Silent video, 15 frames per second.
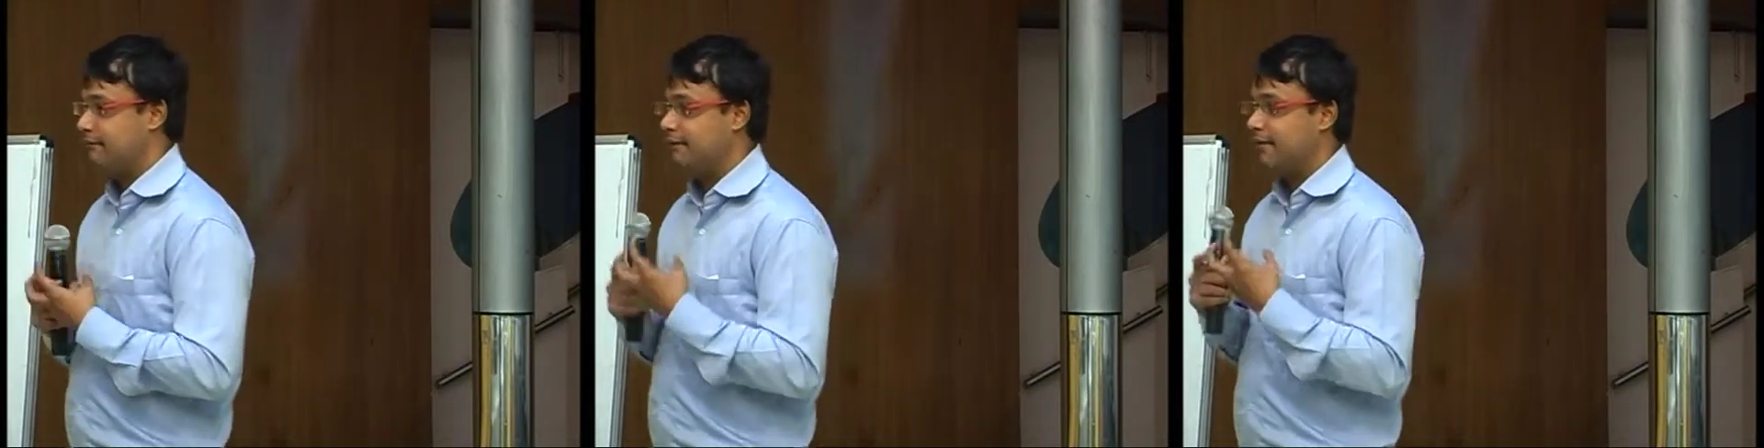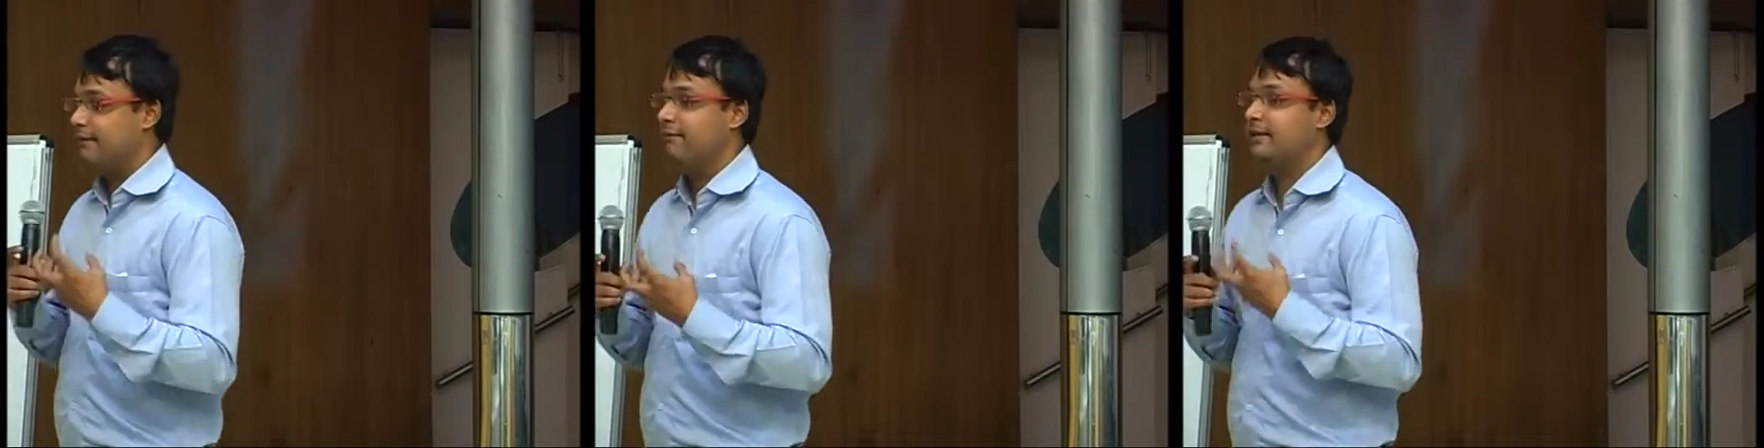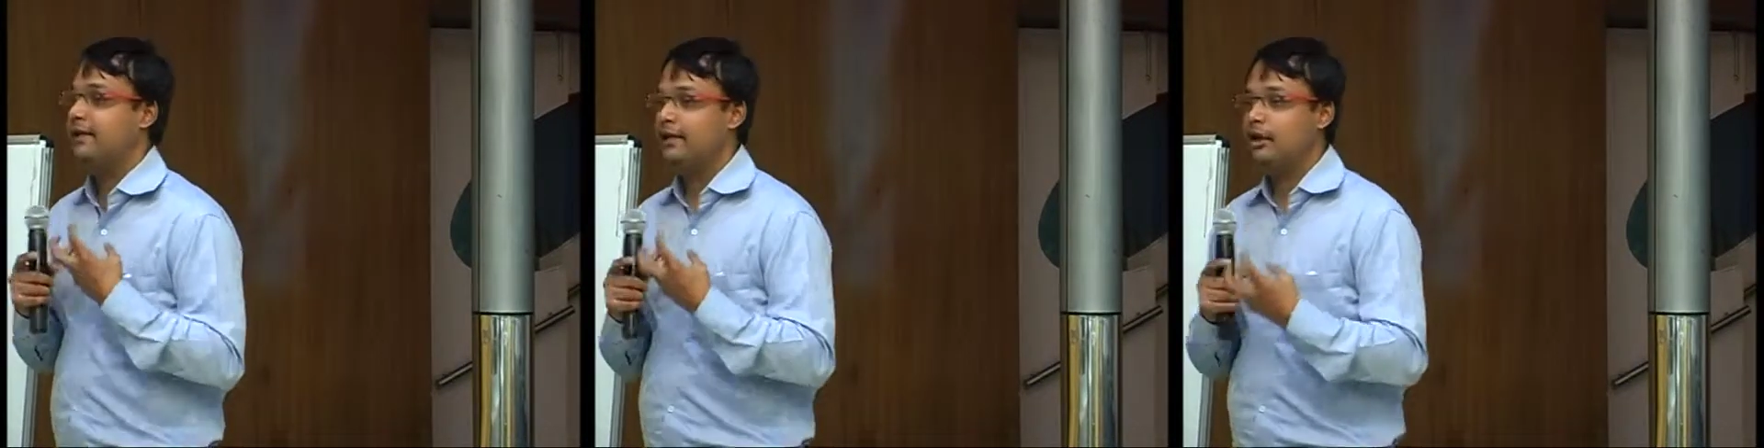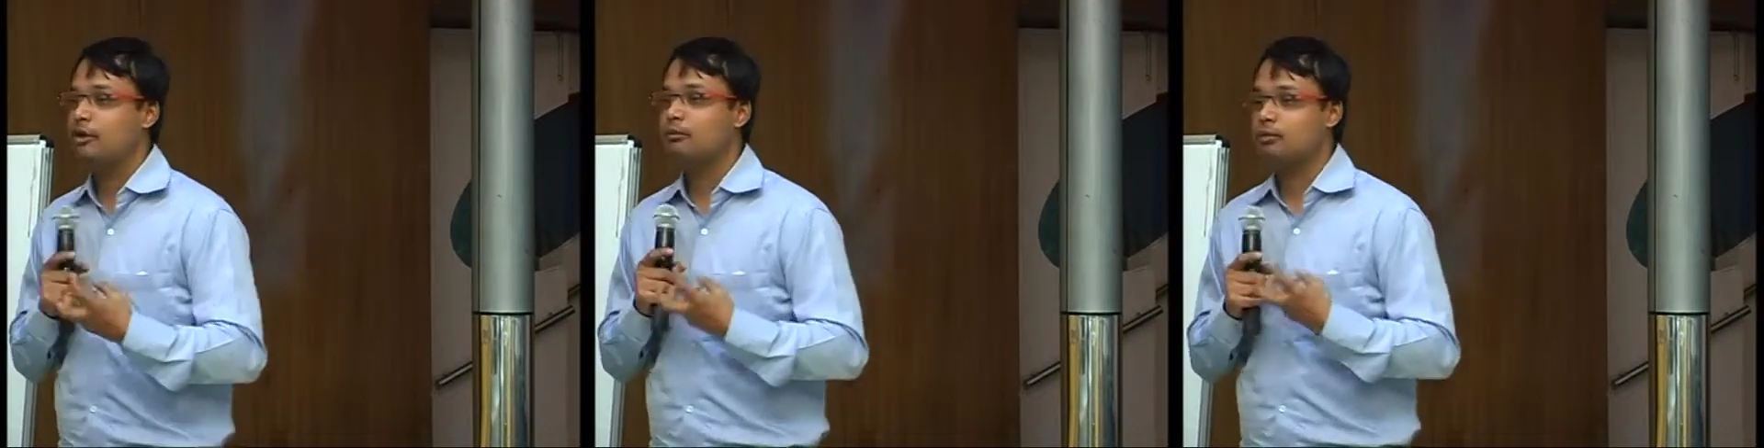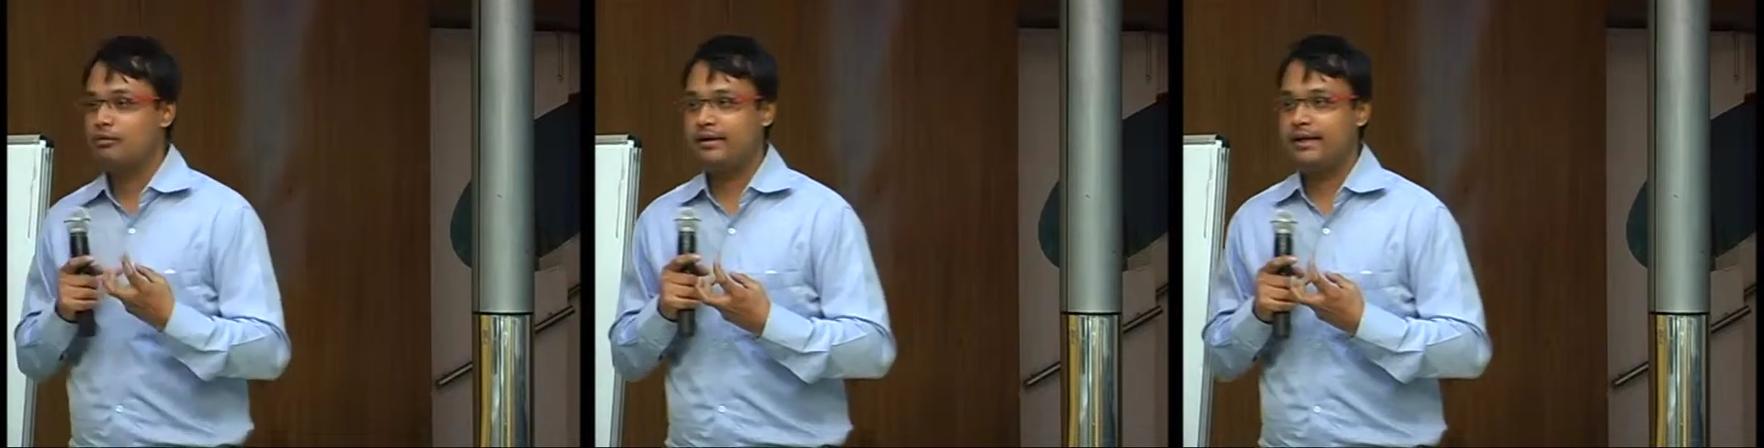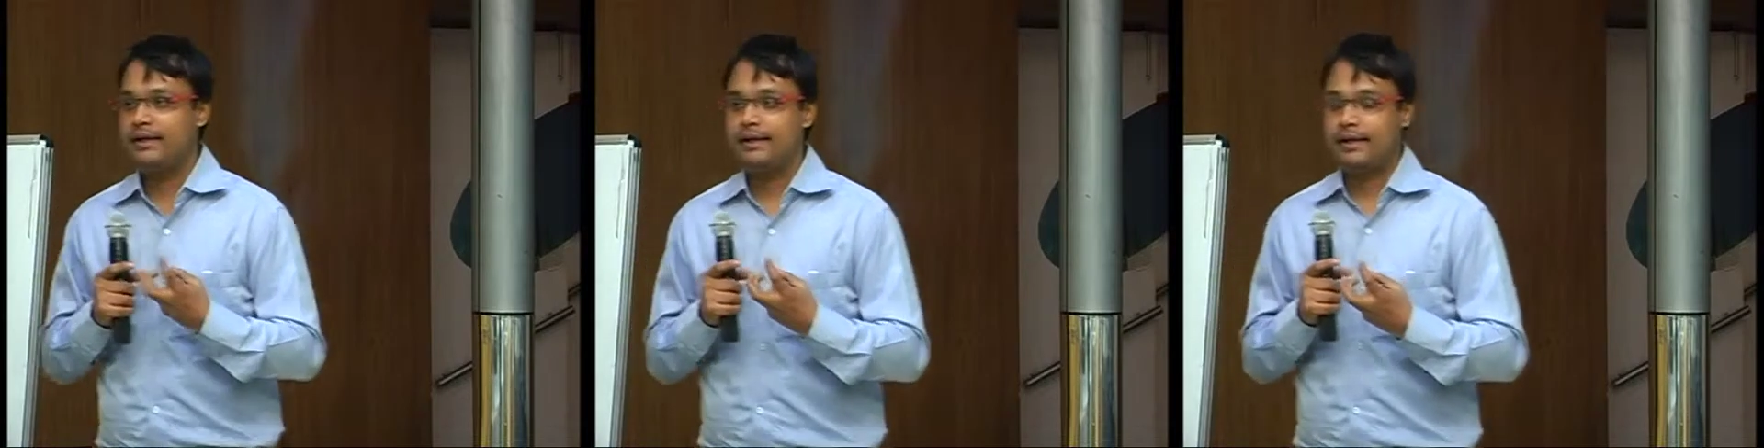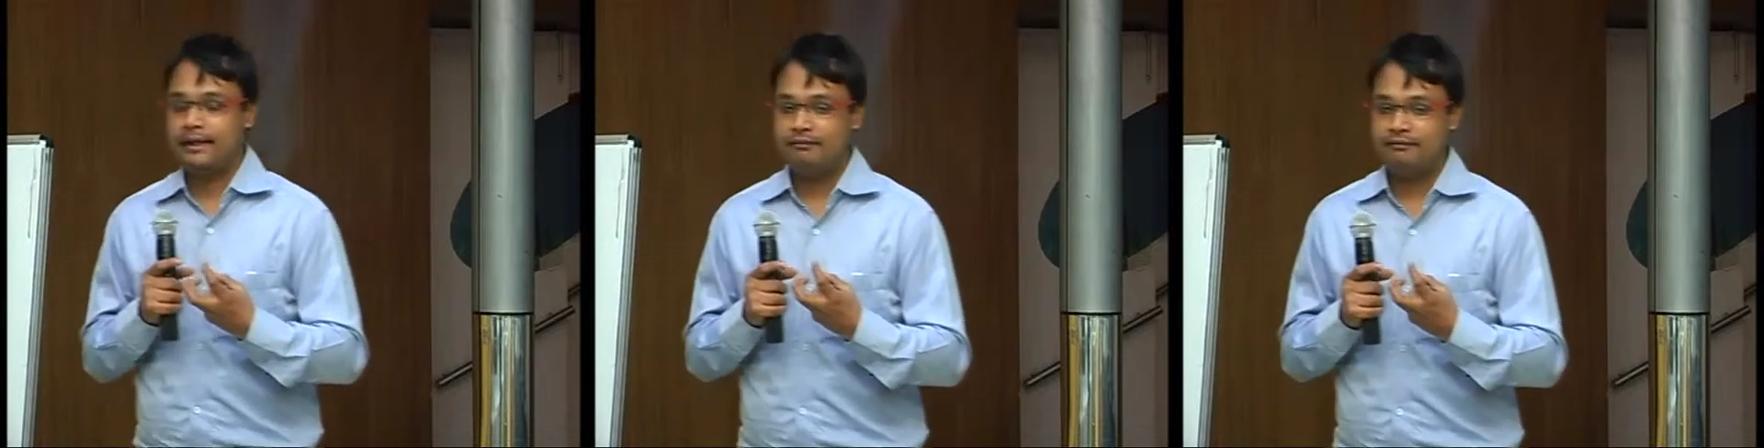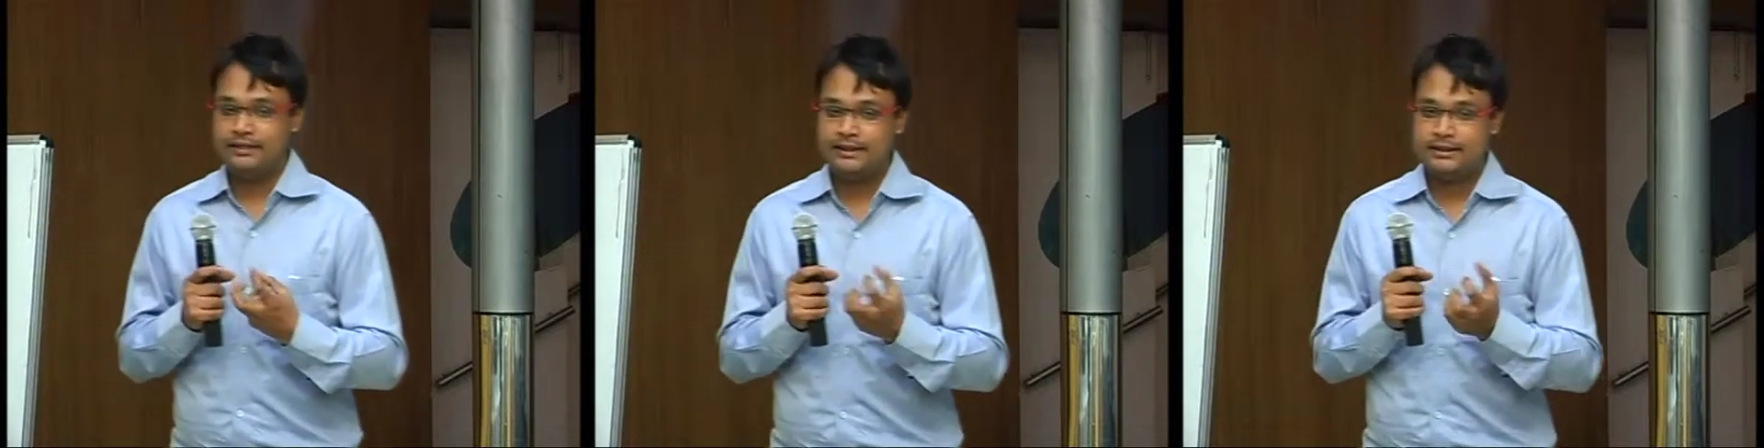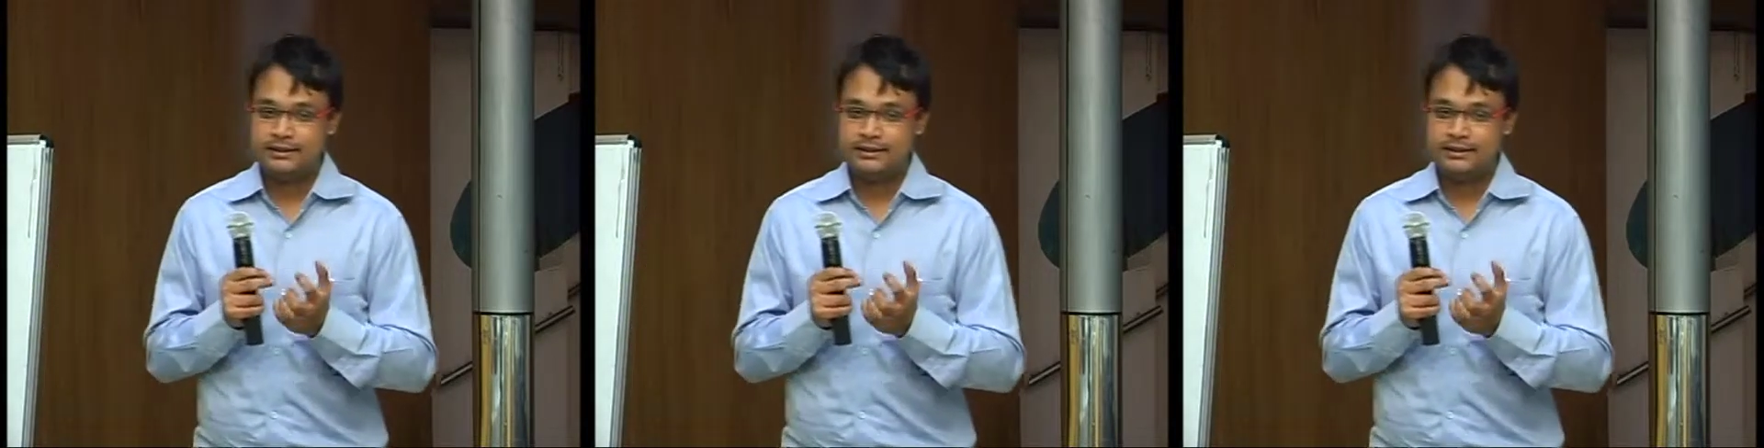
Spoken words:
and whenever they're not moving in tandem with